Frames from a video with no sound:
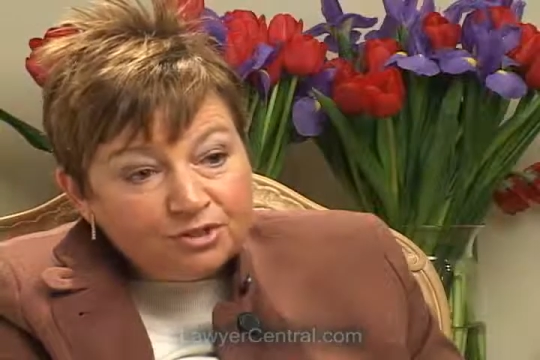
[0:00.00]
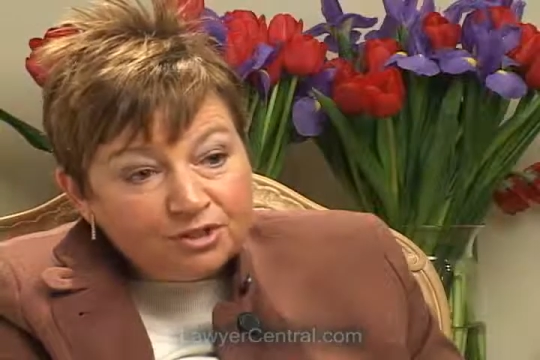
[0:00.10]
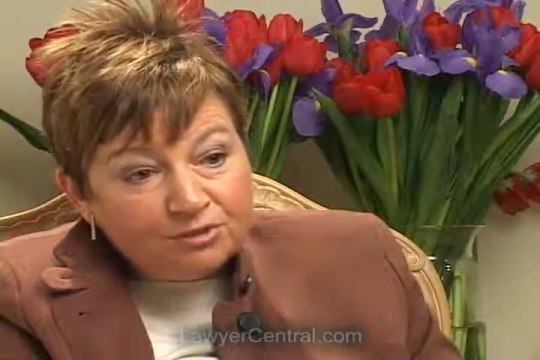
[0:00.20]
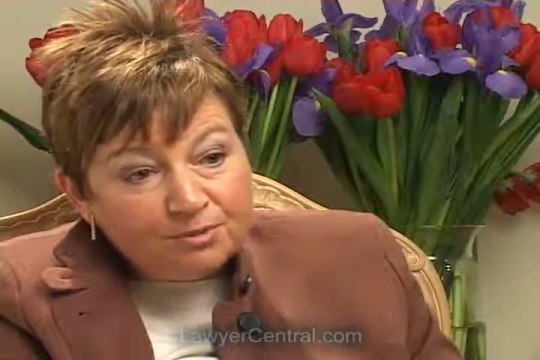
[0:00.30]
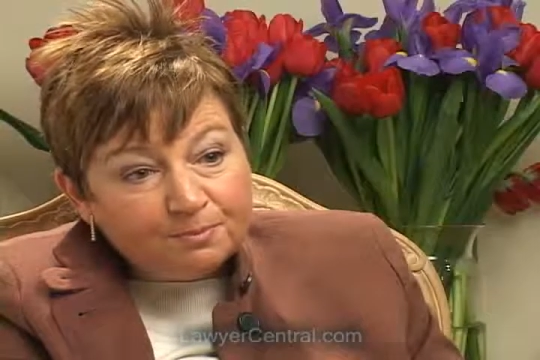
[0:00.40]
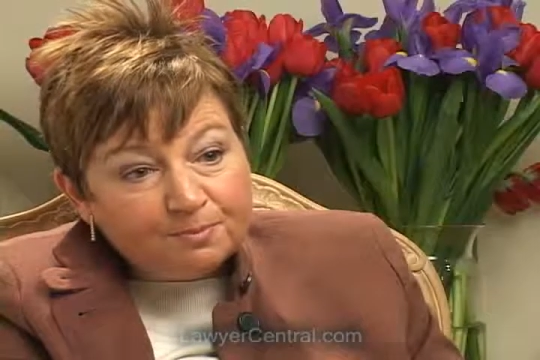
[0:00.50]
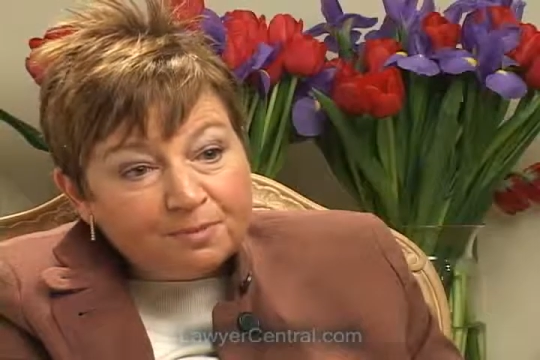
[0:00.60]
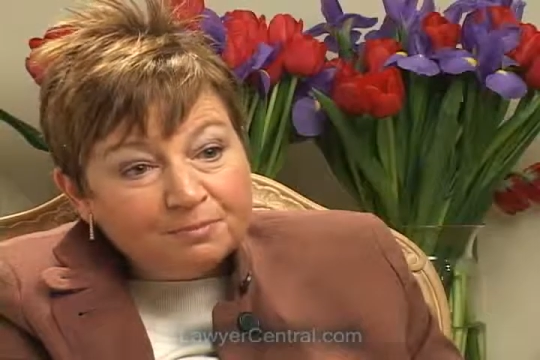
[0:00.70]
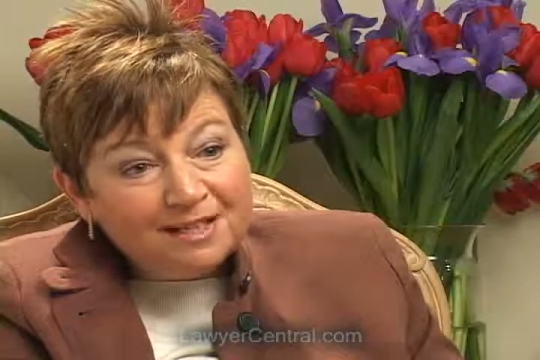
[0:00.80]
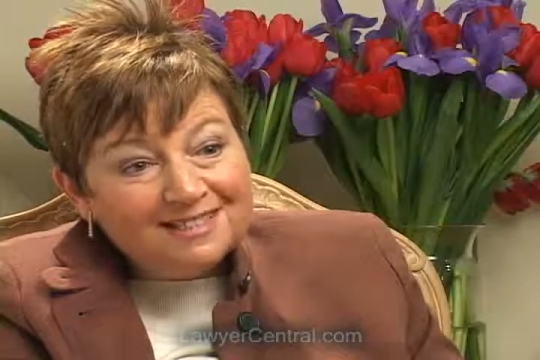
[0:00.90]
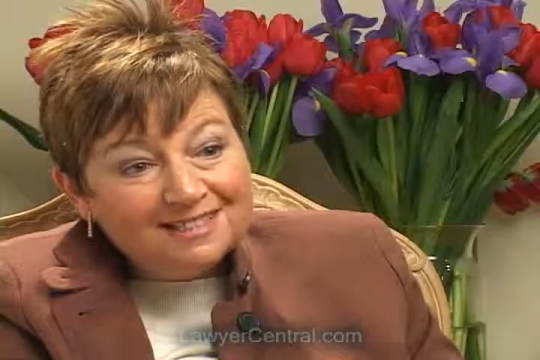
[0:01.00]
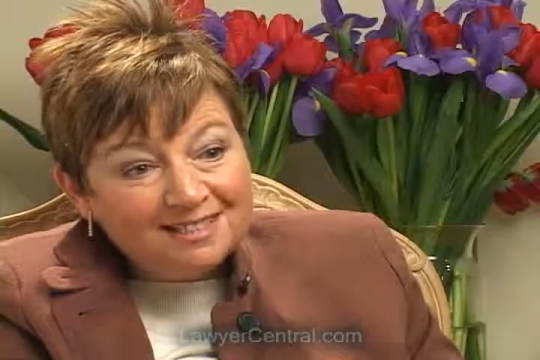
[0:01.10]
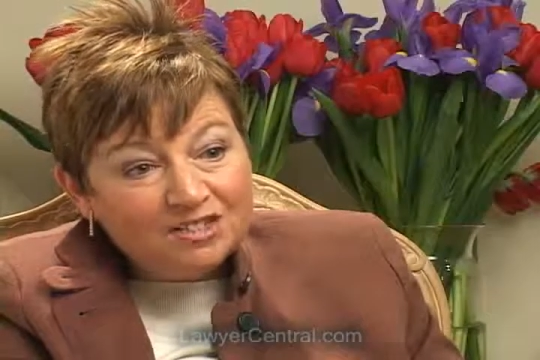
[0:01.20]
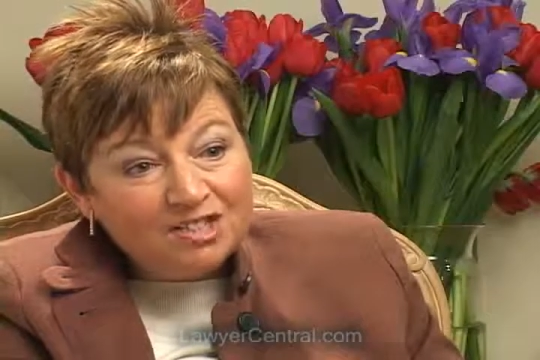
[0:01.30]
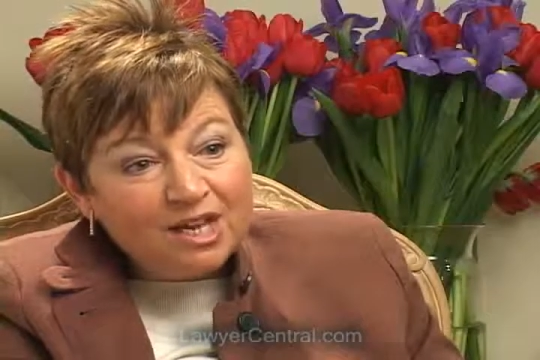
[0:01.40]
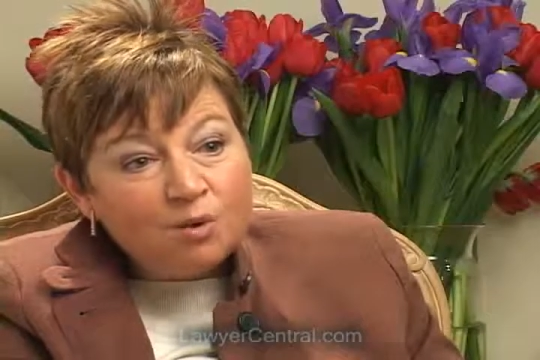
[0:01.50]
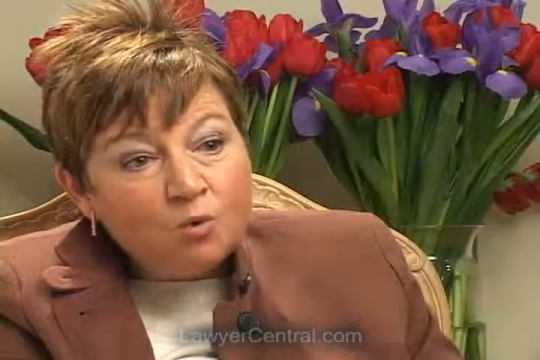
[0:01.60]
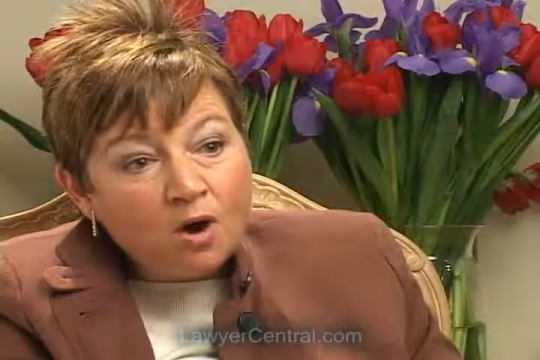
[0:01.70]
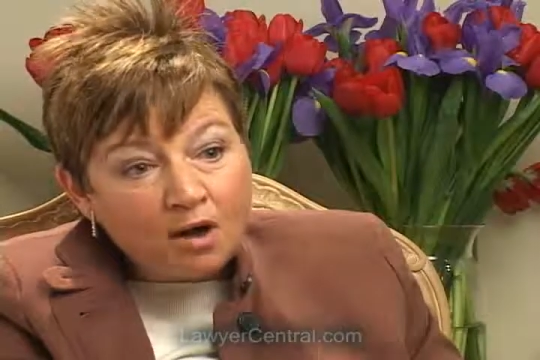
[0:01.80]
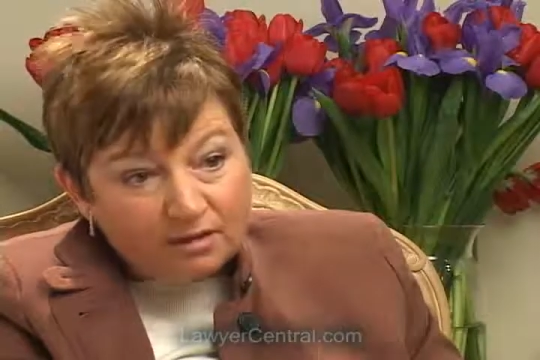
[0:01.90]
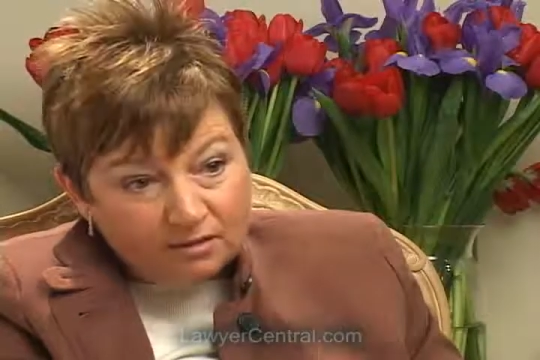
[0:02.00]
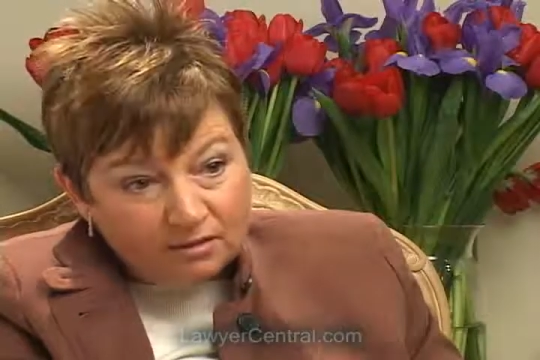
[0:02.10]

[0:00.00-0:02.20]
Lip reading: there's a place to say why,